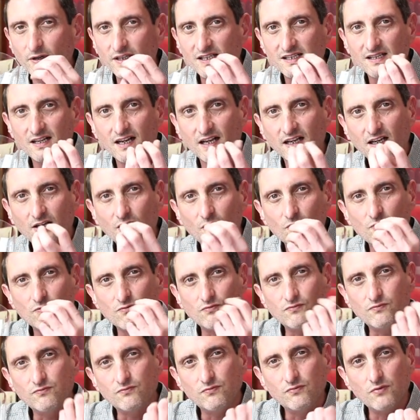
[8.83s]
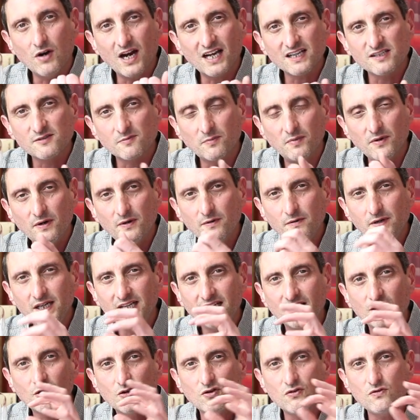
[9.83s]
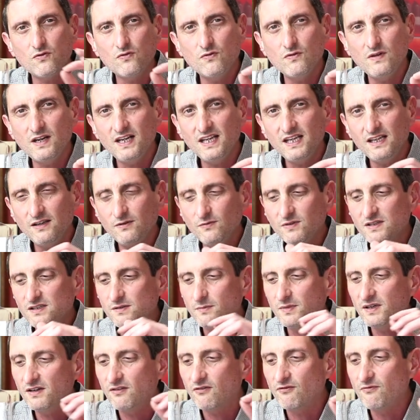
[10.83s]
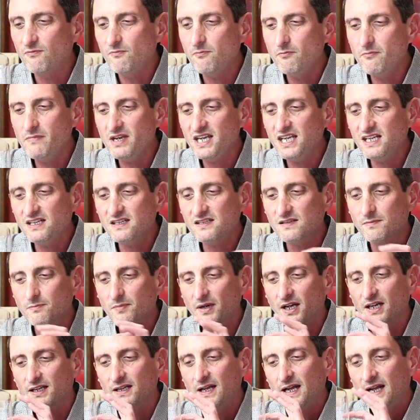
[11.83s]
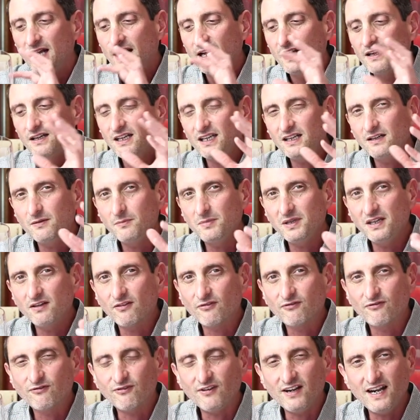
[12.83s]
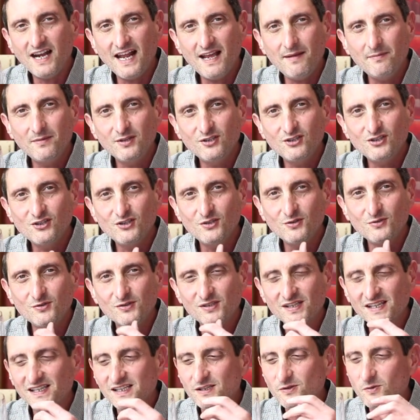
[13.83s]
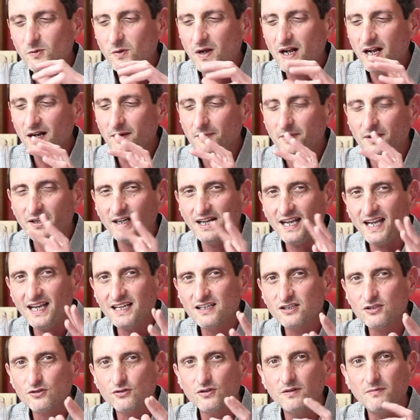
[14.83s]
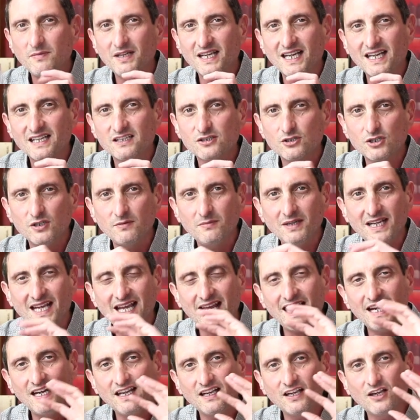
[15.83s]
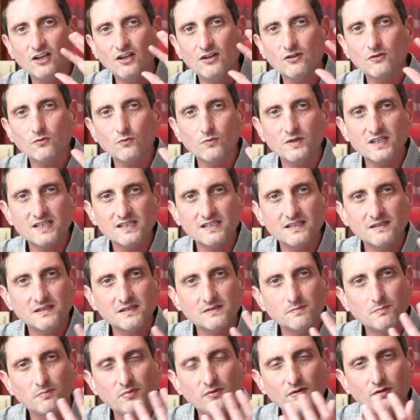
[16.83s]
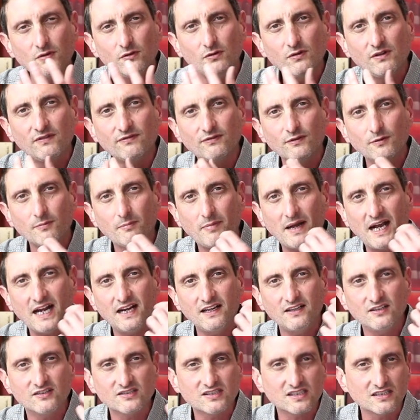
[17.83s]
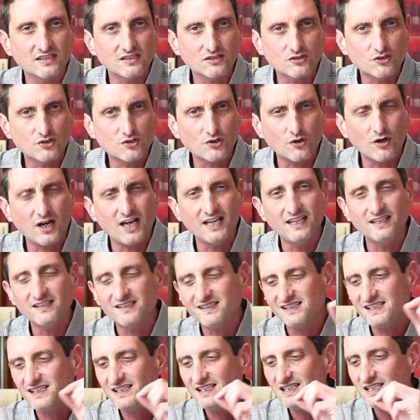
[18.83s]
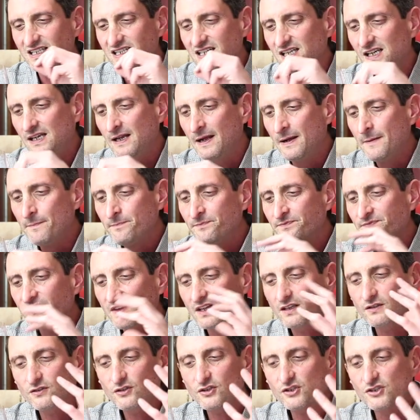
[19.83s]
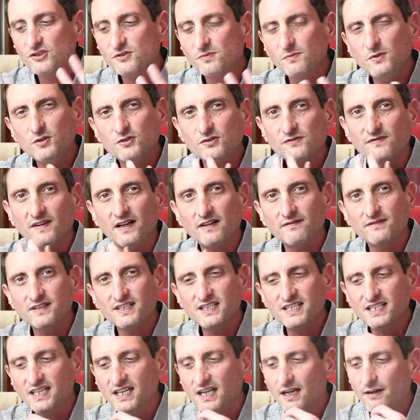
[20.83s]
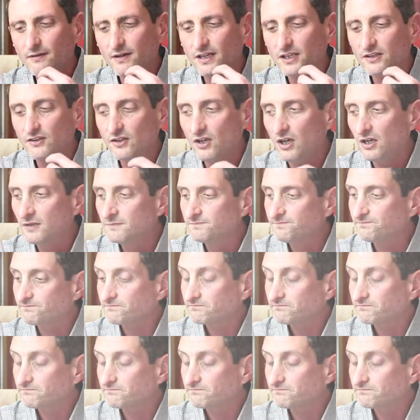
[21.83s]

It's like a raspberry coulis with a bit of mint, but and a bit of lemon juice as well, but extremely, extremely elegant with this beautiful balance, this dry acidity, the smooth velvety character,